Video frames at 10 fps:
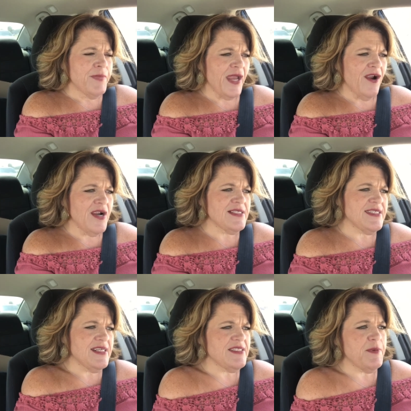parents
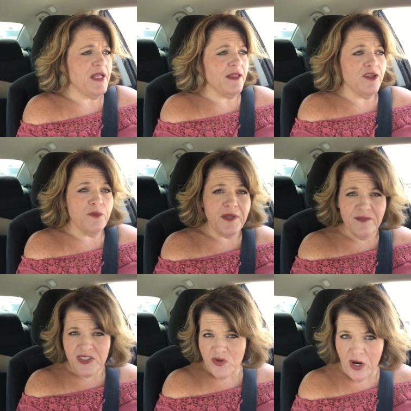that it's been a little bit
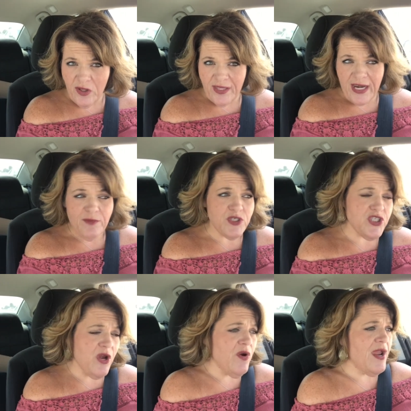of a struggle and I was
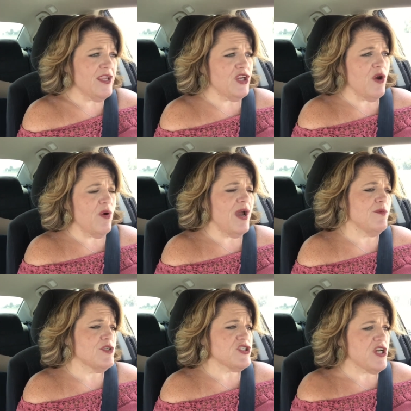showing, I you know I
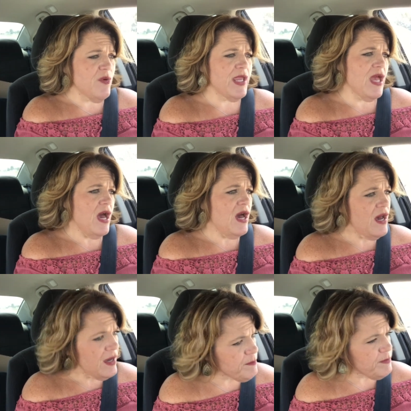was showing
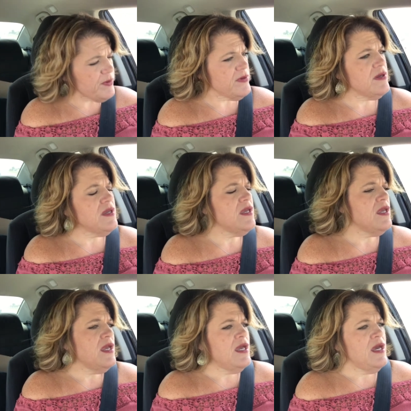up
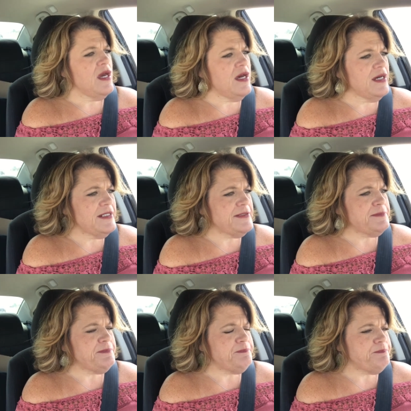
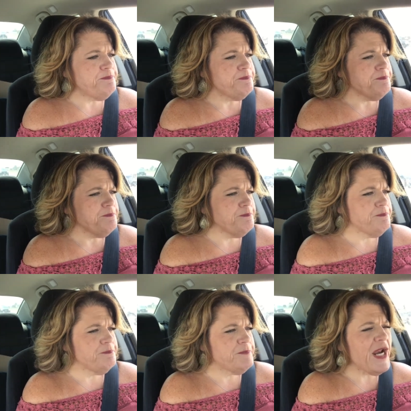
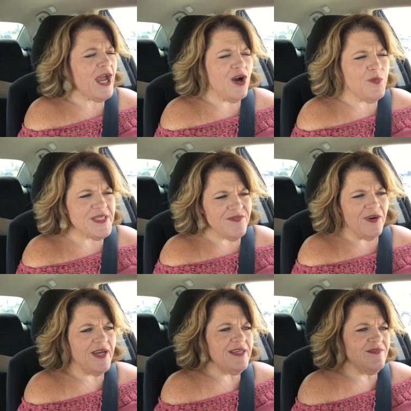um, but I always
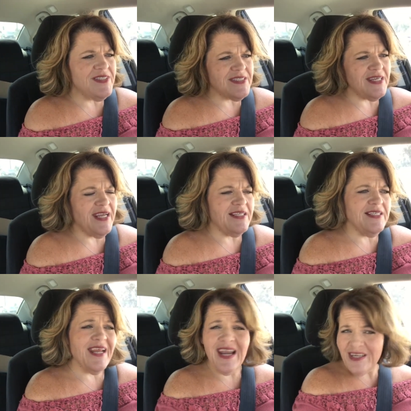felt kind of
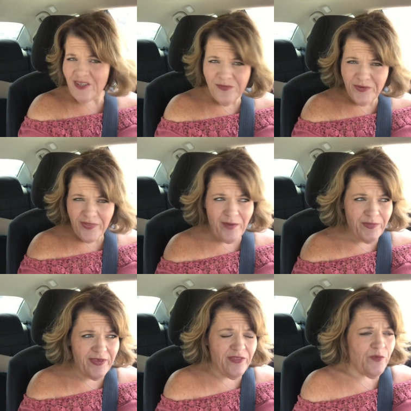disconnected and I don't feel that
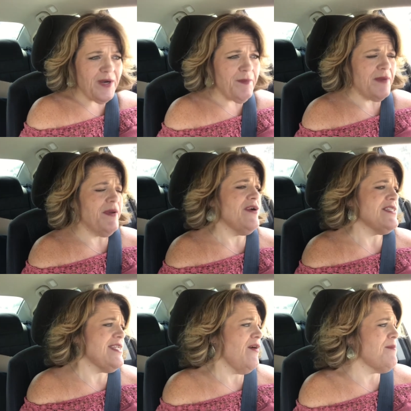with either one of my
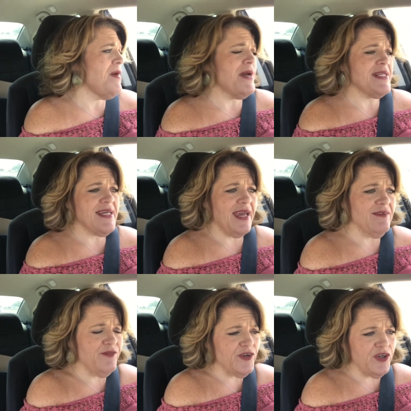parents now I met my
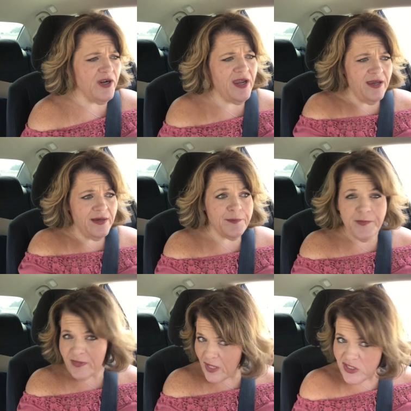dad for
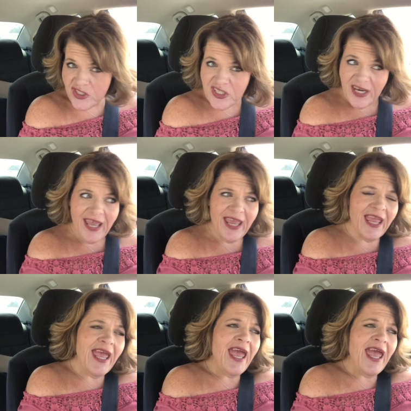um, lunch today